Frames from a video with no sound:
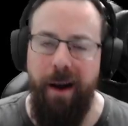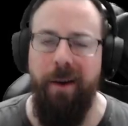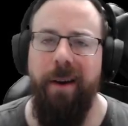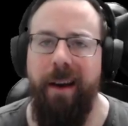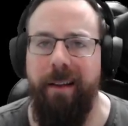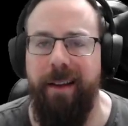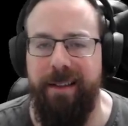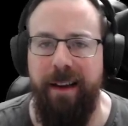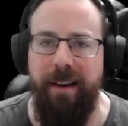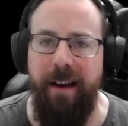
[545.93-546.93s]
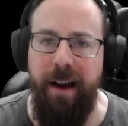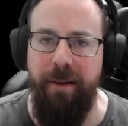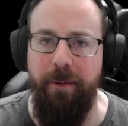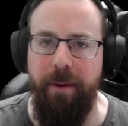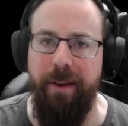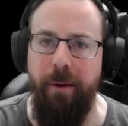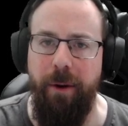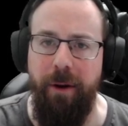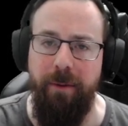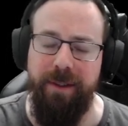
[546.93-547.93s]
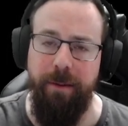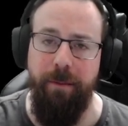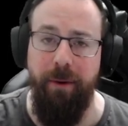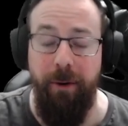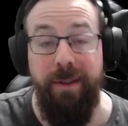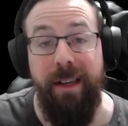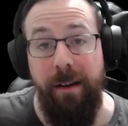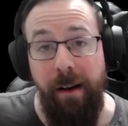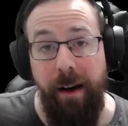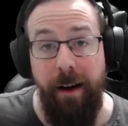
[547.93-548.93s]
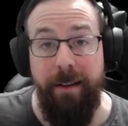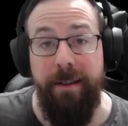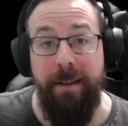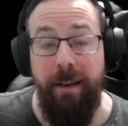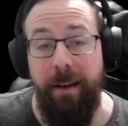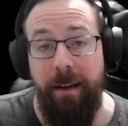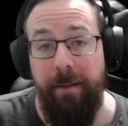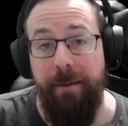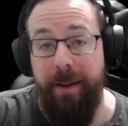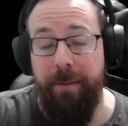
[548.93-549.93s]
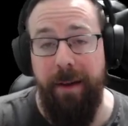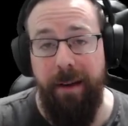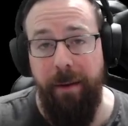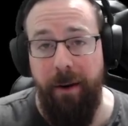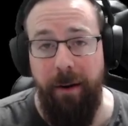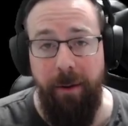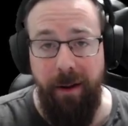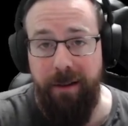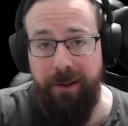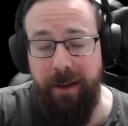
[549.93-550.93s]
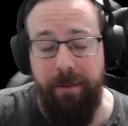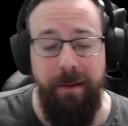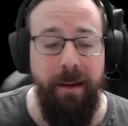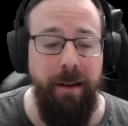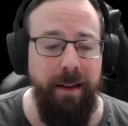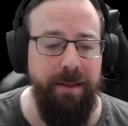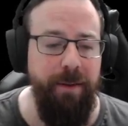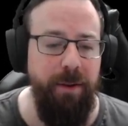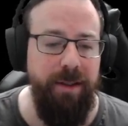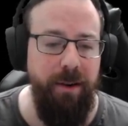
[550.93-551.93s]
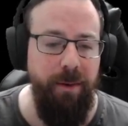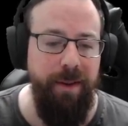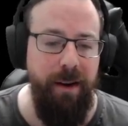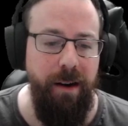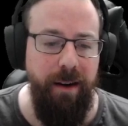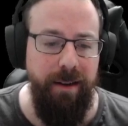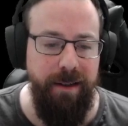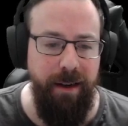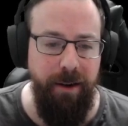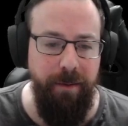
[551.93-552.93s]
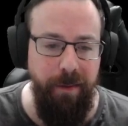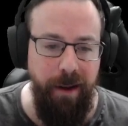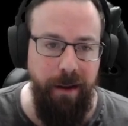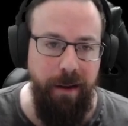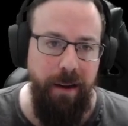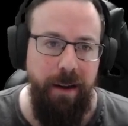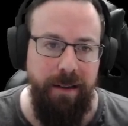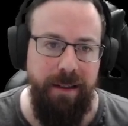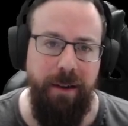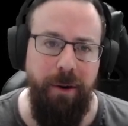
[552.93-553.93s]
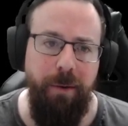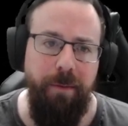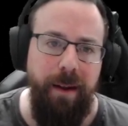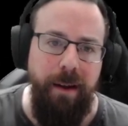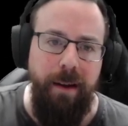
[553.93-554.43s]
all right, let's end off with going over some pros and cons of the Big Mario wall jump. Let's first start with the cons here. So,